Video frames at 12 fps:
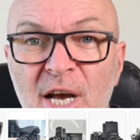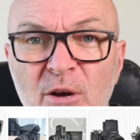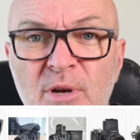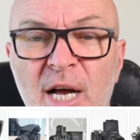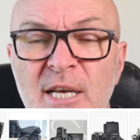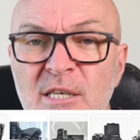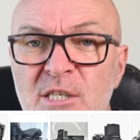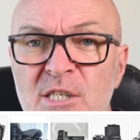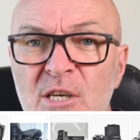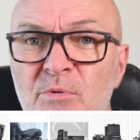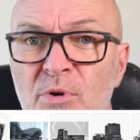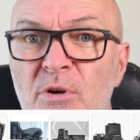Okay,
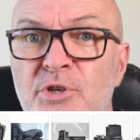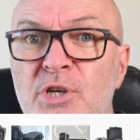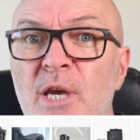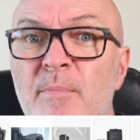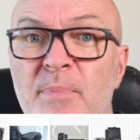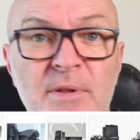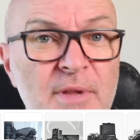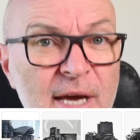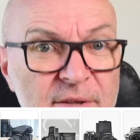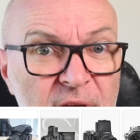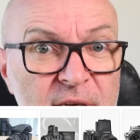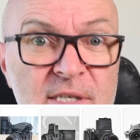still not cheap, but
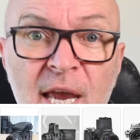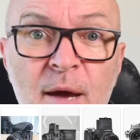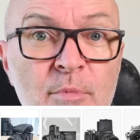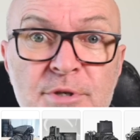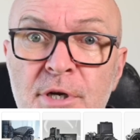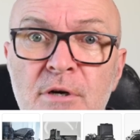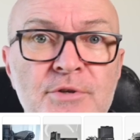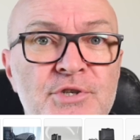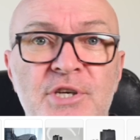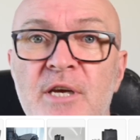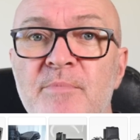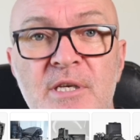nowadays cameras aren't
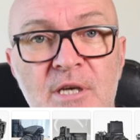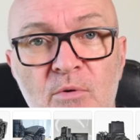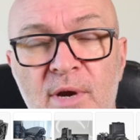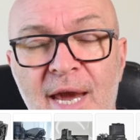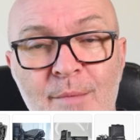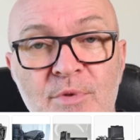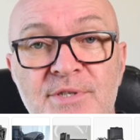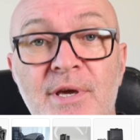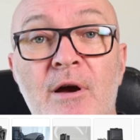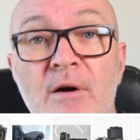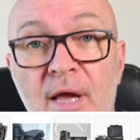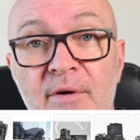cheap. These old cameras, they
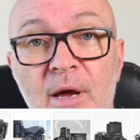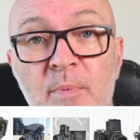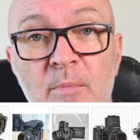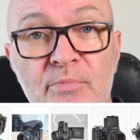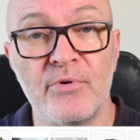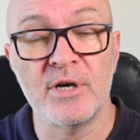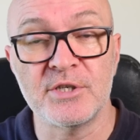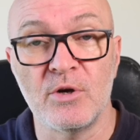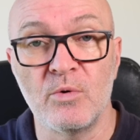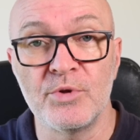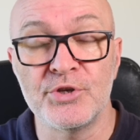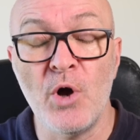are going up in price
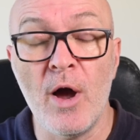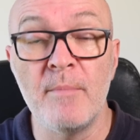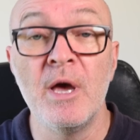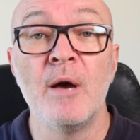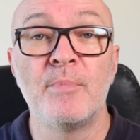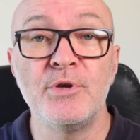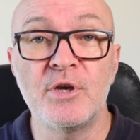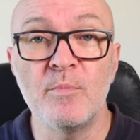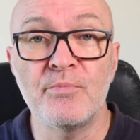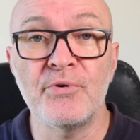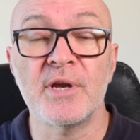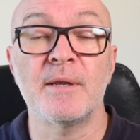all the time. But you can
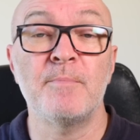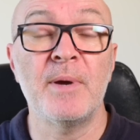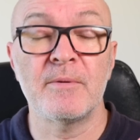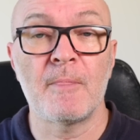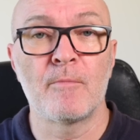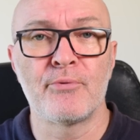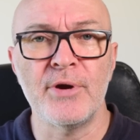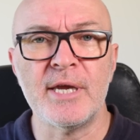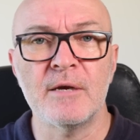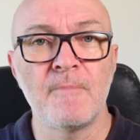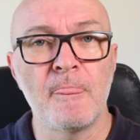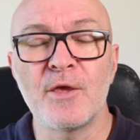
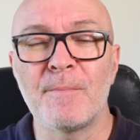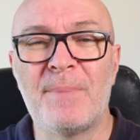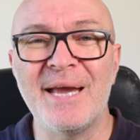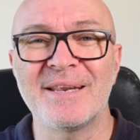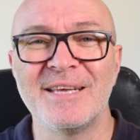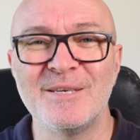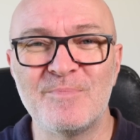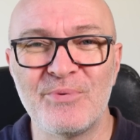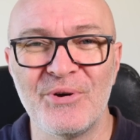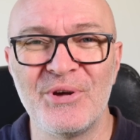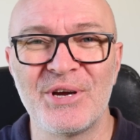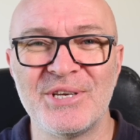you can pick these
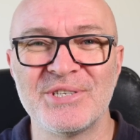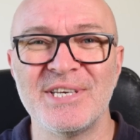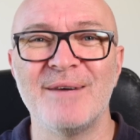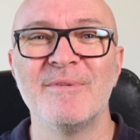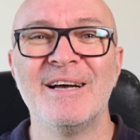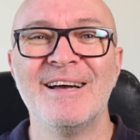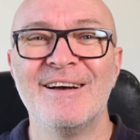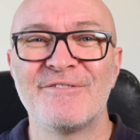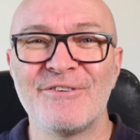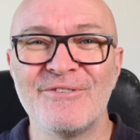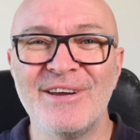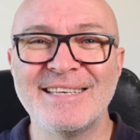Bronicas up
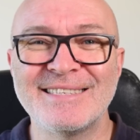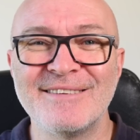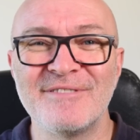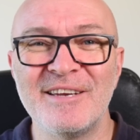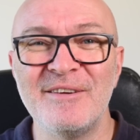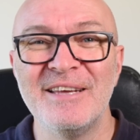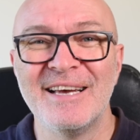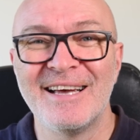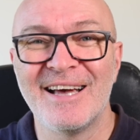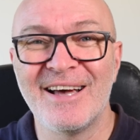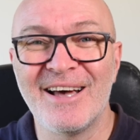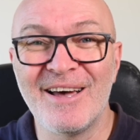for relatively
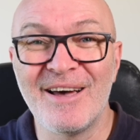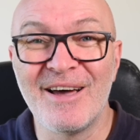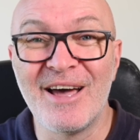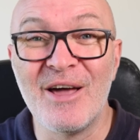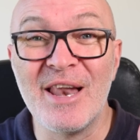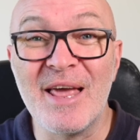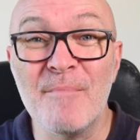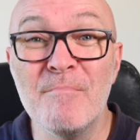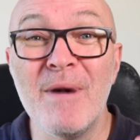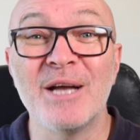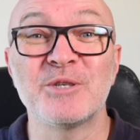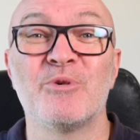
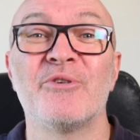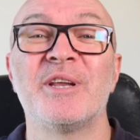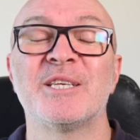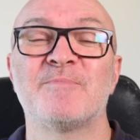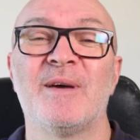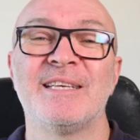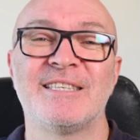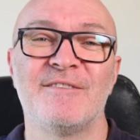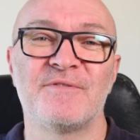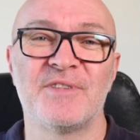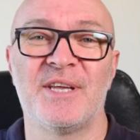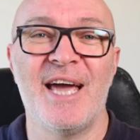much more
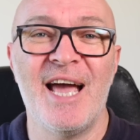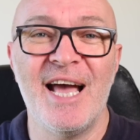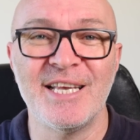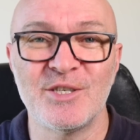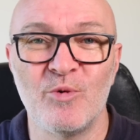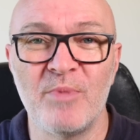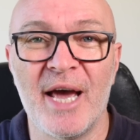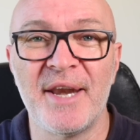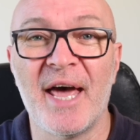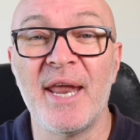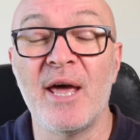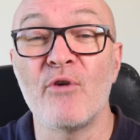inexpensive than a Hassleblad,
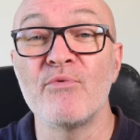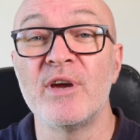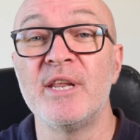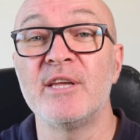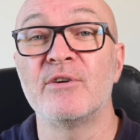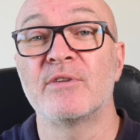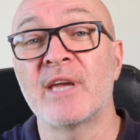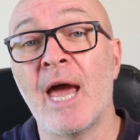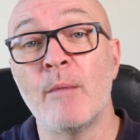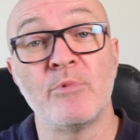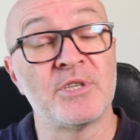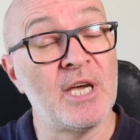and they are really good
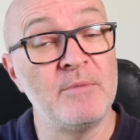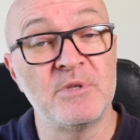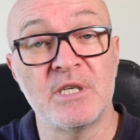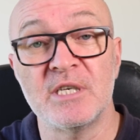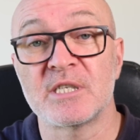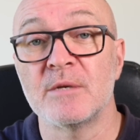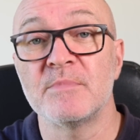cameras. Same system,